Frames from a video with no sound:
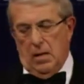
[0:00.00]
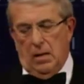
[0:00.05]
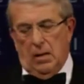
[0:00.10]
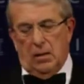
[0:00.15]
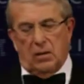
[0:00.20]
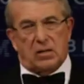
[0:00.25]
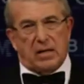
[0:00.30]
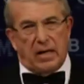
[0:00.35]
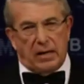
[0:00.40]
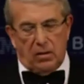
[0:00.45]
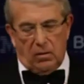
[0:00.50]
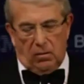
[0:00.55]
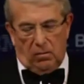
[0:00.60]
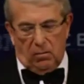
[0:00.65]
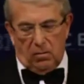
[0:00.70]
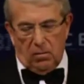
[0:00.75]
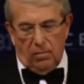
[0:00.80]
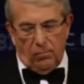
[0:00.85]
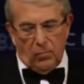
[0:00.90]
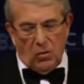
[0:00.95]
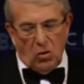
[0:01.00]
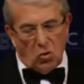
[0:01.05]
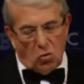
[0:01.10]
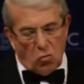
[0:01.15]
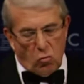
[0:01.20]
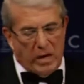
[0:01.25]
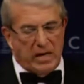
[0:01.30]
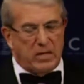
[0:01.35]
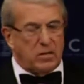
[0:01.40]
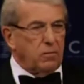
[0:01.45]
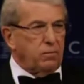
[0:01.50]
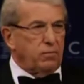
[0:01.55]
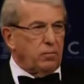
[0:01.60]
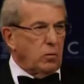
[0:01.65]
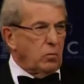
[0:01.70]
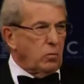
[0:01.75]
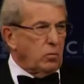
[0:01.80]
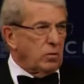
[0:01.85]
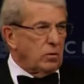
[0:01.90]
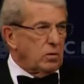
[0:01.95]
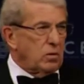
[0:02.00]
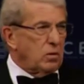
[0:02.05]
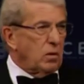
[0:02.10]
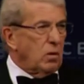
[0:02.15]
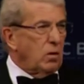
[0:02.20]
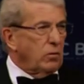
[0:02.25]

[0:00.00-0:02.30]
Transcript: Second, greater focus